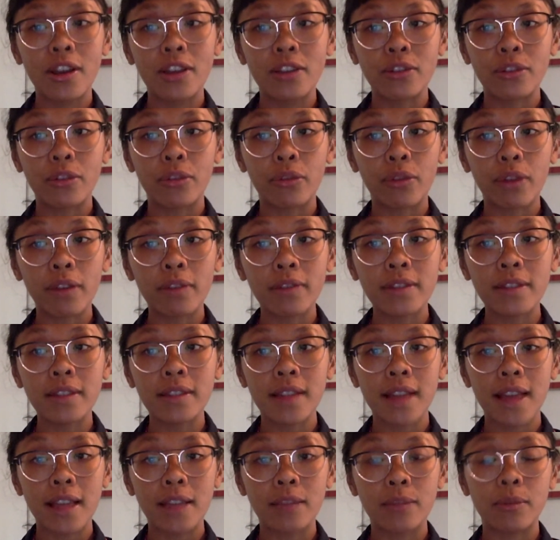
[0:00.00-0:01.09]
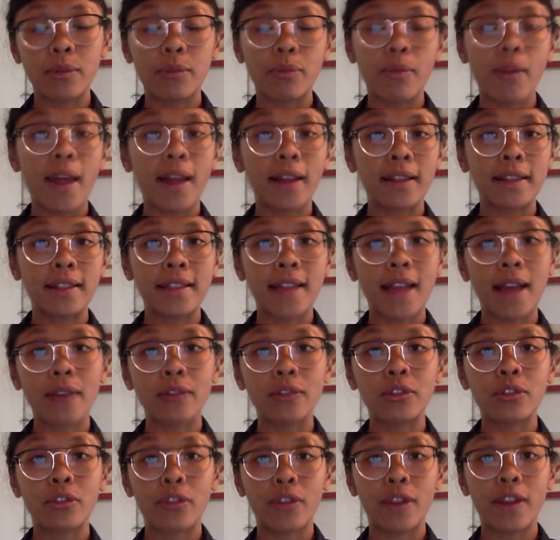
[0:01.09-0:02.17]
So throughout this class, we will practice how
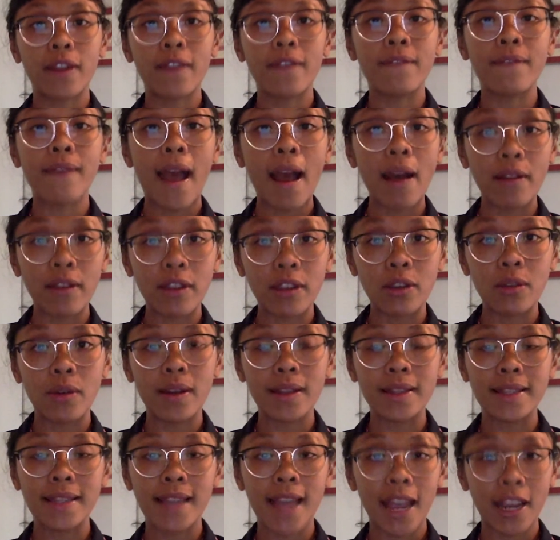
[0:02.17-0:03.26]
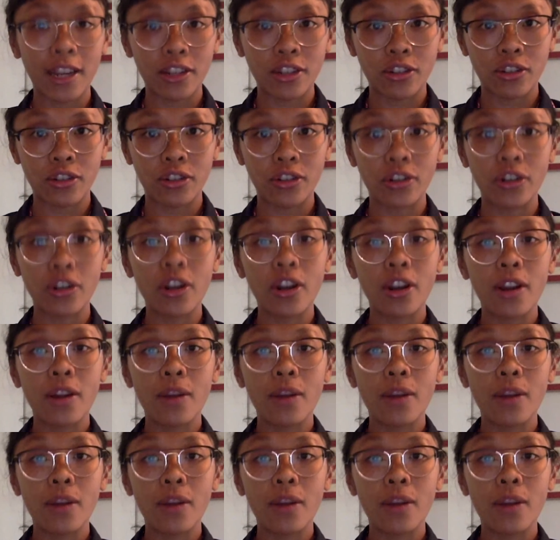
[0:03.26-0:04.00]
to create value and texture